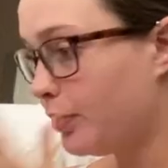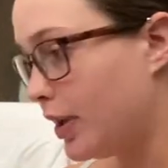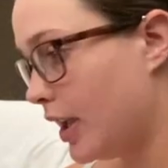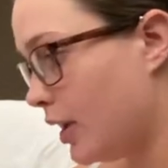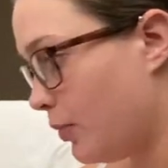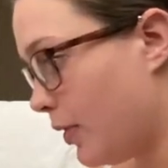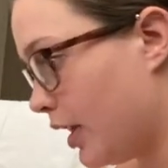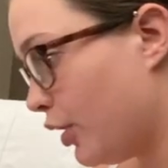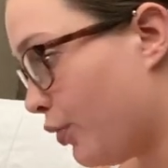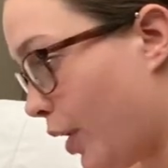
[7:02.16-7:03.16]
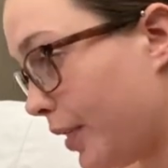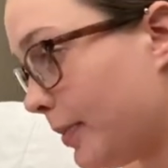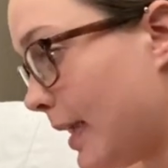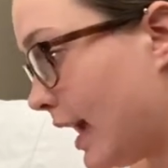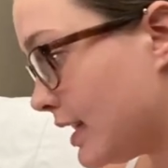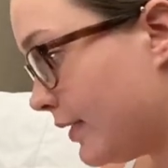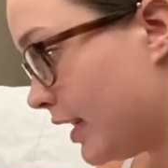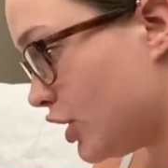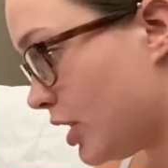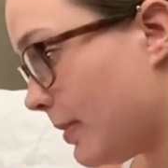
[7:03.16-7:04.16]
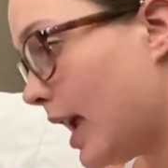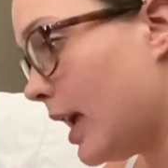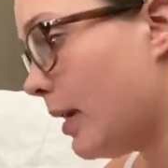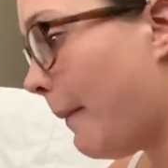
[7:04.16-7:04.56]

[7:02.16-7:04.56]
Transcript: 3-in-1 GrowWithMe Activity Gym and